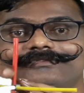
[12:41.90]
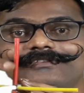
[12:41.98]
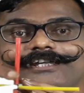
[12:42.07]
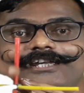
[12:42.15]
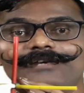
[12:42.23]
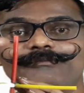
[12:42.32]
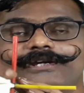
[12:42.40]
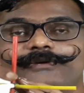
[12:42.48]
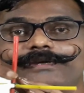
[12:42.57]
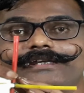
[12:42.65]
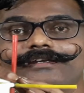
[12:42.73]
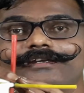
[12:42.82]
in
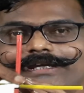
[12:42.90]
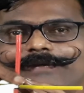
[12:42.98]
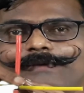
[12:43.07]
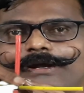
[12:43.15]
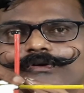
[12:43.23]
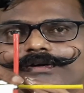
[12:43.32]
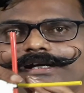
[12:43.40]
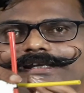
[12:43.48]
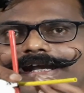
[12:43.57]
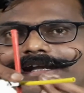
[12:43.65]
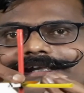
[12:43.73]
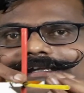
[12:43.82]
between, if I rotate
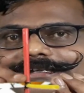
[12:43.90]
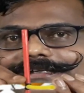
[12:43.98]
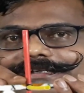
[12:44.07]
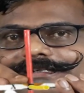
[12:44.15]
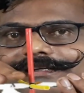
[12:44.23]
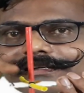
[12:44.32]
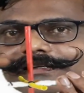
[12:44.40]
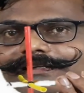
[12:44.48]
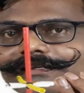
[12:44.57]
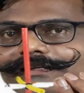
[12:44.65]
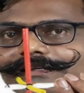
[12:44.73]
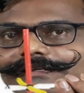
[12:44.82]
that here
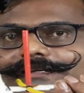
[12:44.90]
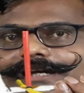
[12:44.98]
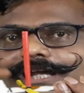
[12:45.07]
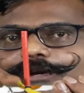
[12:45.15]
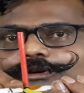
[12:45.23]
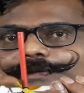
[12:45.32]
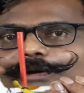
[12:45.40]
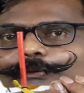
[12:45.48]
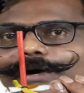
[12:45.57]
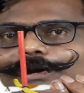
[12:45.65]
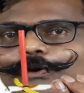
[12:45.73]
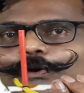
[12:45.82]
will be the
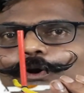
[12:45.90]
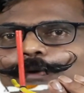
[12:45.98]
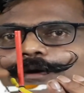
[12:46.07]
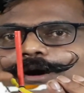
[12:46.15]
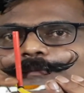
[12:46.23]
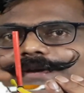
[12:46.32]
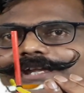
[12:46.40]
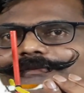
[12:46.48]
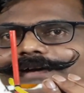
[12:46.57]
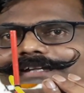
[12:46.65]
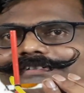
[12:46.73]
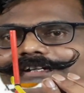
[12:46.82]
one lobe of
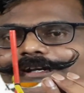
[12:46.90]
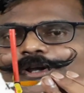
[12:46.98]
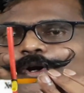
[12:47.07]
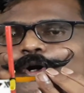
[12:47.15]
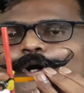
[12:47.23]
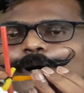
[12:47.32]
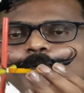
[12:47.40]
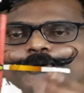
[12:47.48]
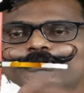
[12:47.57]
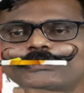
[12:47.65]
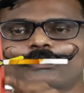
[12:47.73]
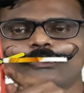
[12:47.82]
dyz.
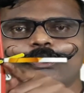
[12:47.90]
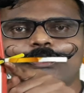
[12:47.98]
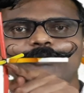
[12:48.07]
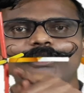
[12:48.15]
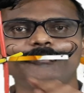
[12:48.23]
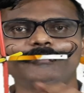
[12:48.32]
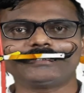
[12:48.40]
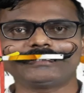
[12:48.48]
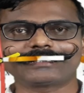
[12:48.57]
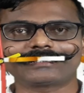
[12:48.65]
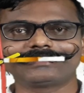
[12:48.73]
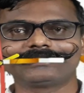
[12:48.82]
Opposite lobe will be
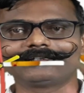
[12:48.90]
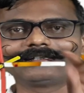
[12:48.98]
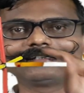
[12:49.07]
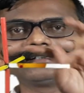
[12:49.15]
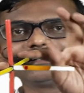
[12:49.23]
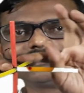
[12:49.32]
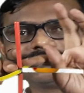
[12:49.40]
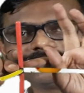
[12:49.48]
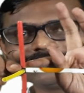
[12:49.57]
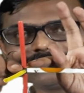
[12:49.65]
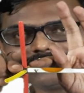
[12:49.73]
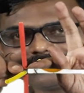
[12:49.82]
here.
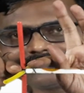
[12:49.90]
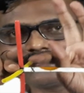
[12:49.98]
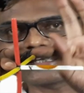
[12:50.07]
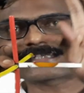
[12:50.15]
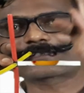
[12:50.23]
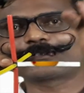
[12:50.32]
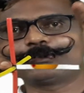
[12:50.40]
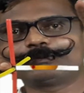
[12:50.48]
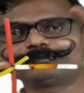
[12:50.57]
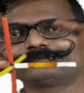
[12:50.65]
Next lobe,